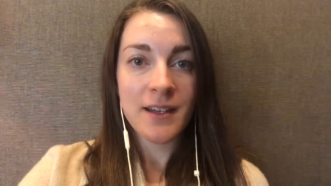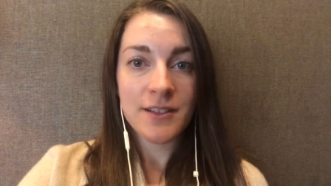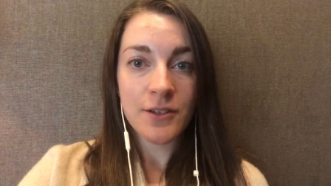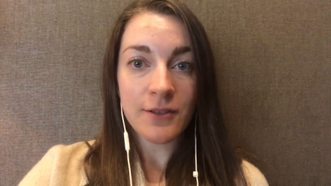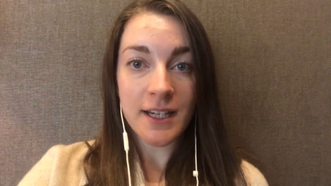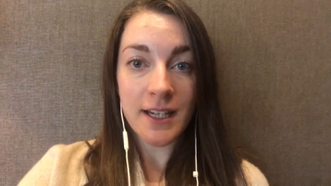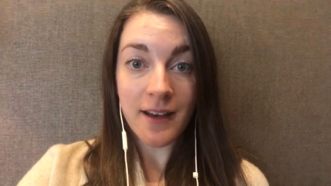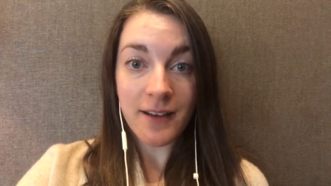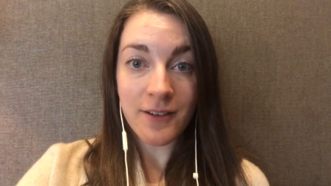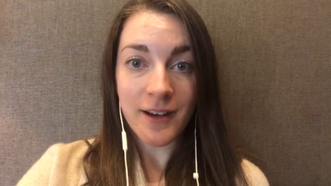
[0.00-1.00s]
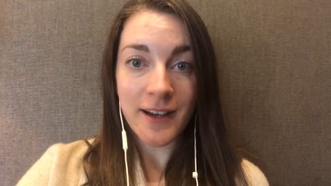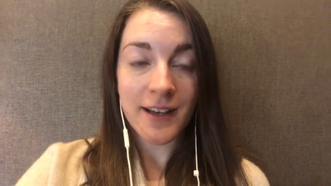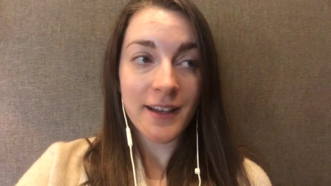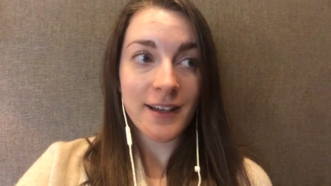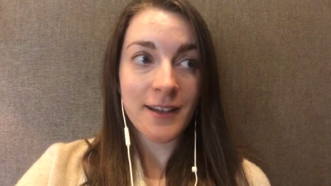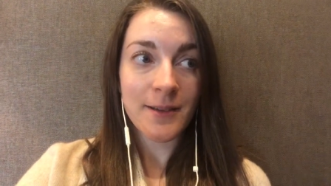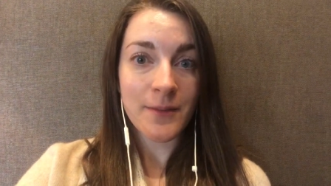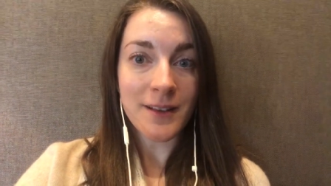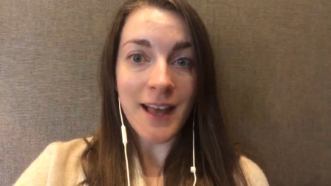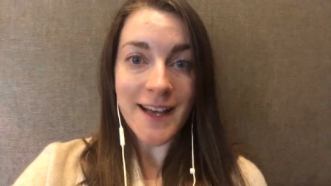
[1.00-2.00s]
So, right now, I
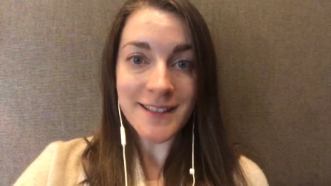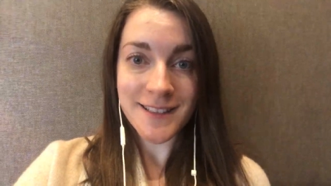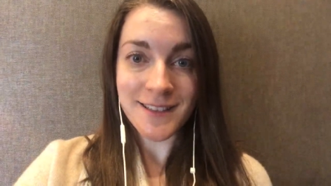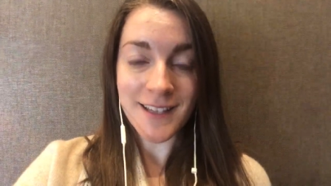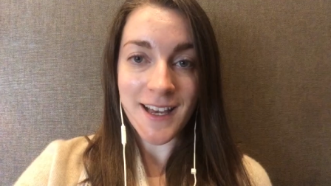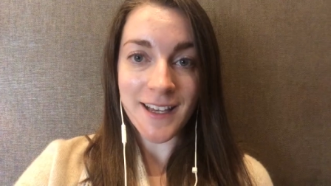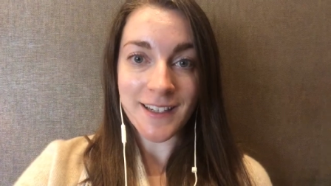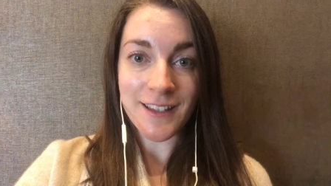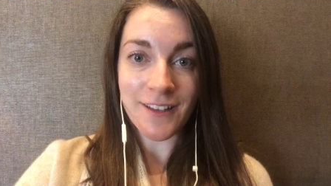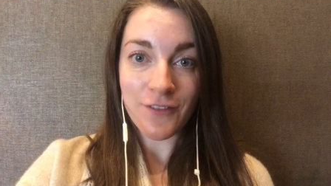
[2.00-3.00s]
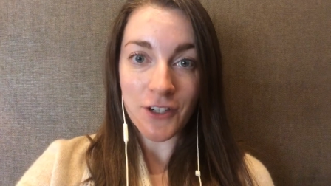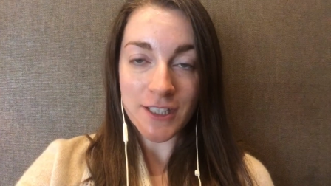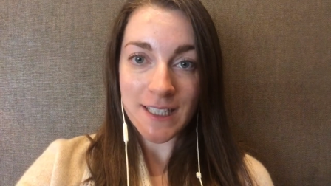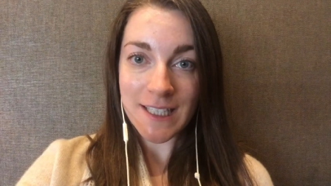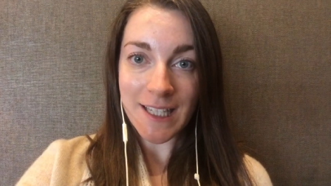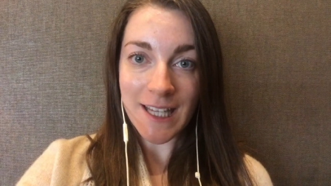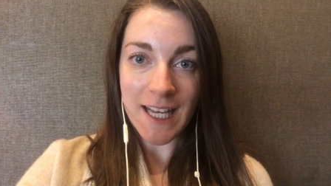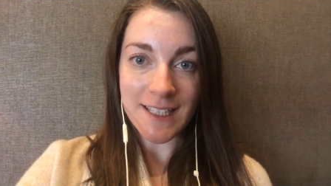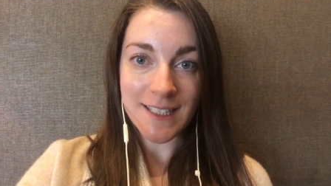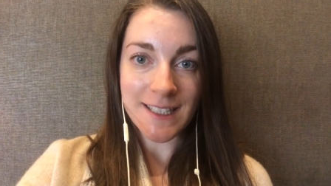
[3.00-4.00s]
am last in line on the first
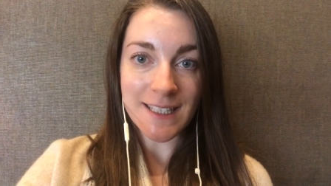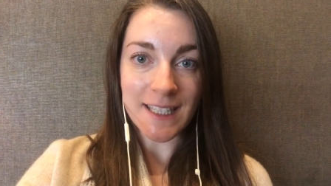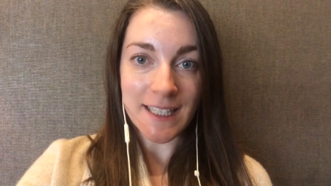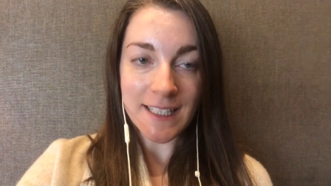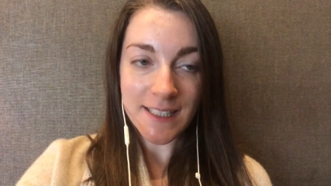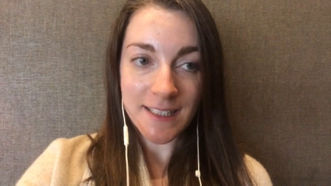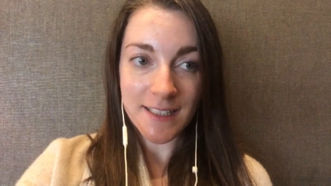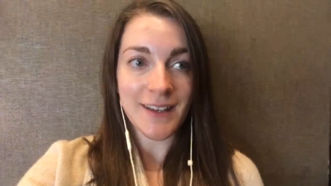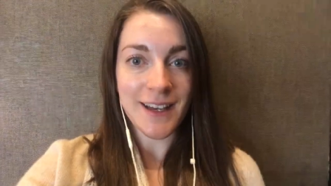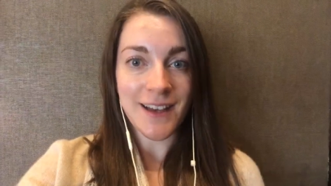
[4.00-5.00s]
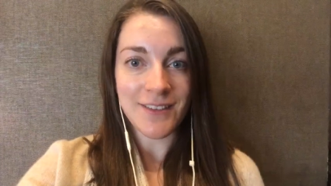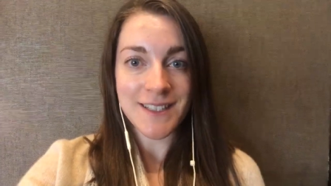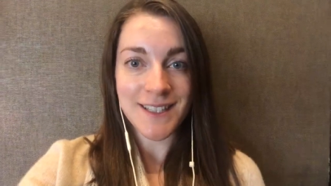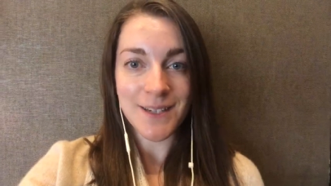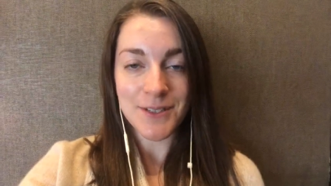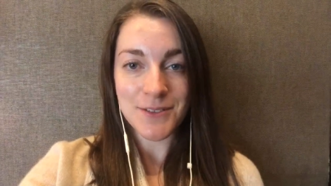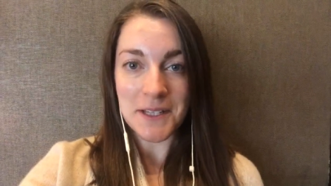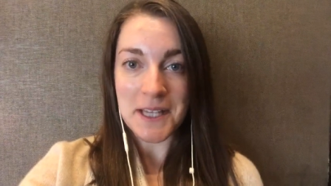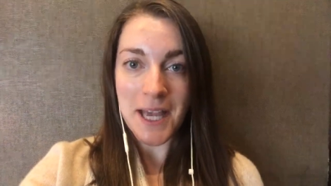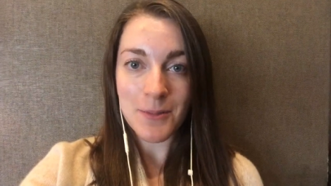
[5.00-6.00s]
class list. Obviously, I'm just
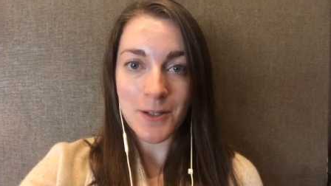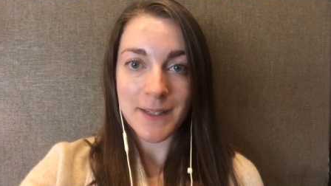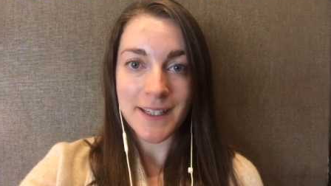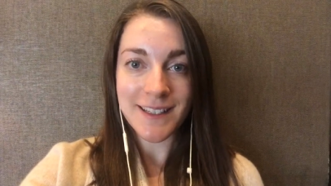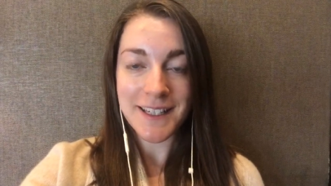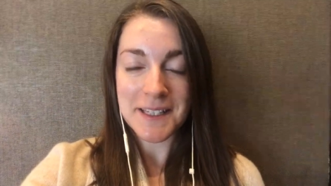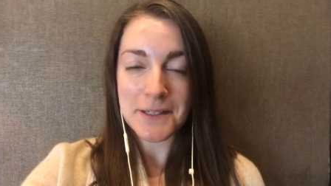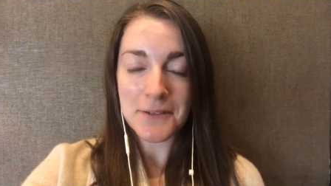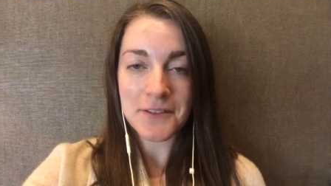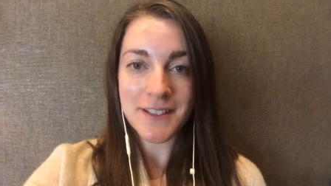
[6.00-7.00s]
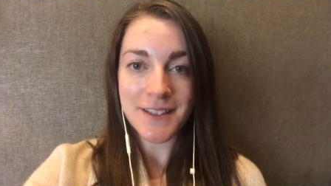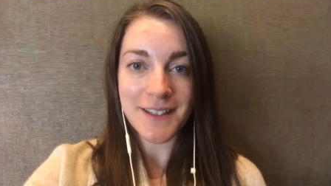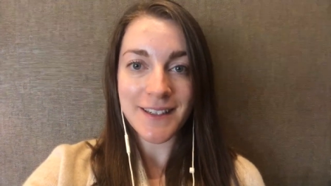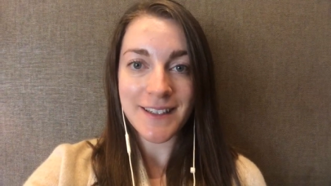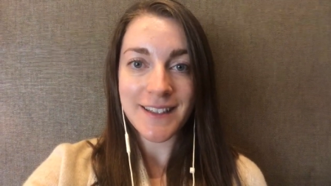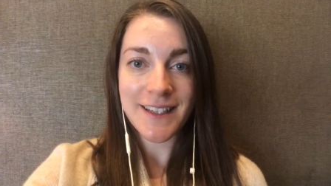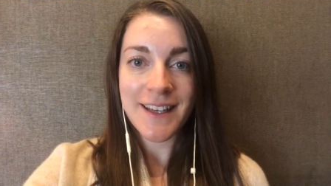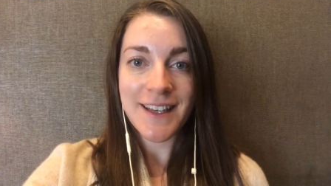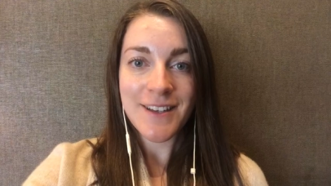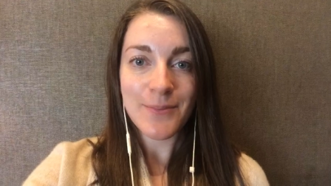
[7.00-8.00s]
really happy to be getting over to London
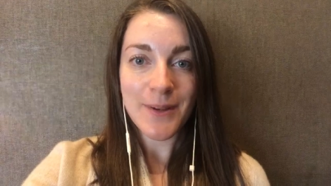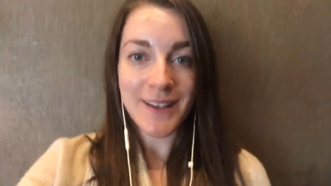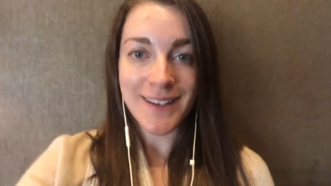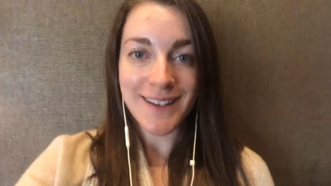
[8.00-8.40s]
but